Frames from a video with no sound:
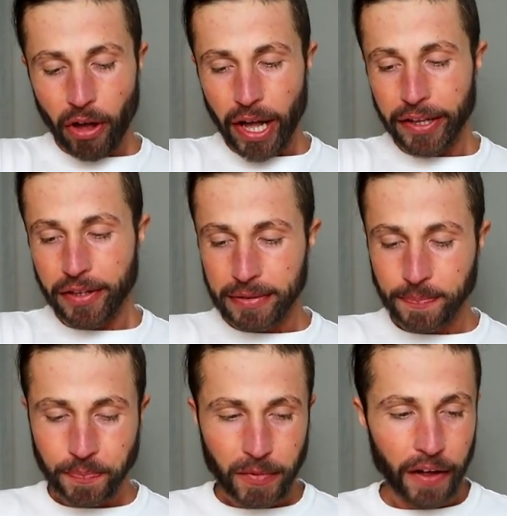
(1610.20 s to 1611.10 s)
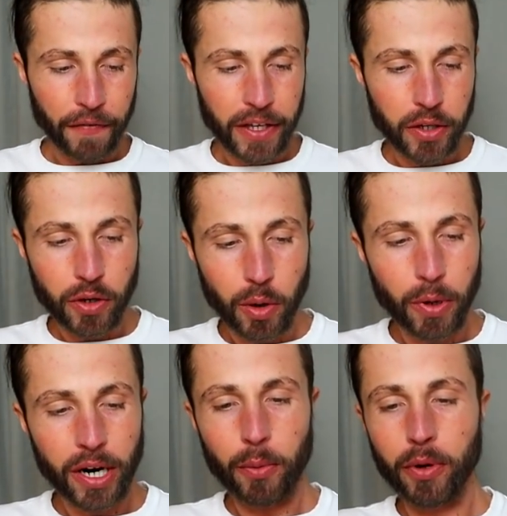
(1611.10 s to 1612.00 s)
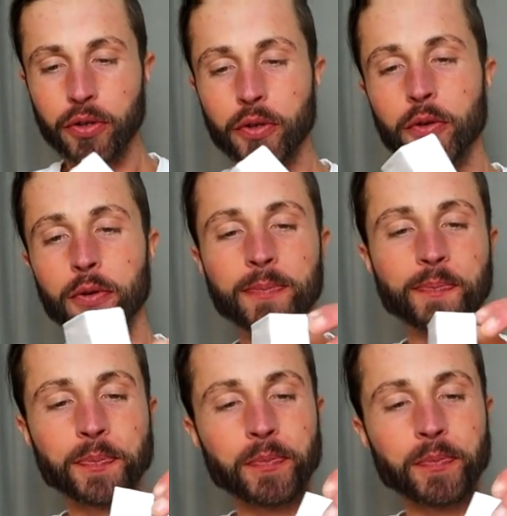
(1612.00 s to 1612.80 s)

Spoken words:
And I think you know what I want to do.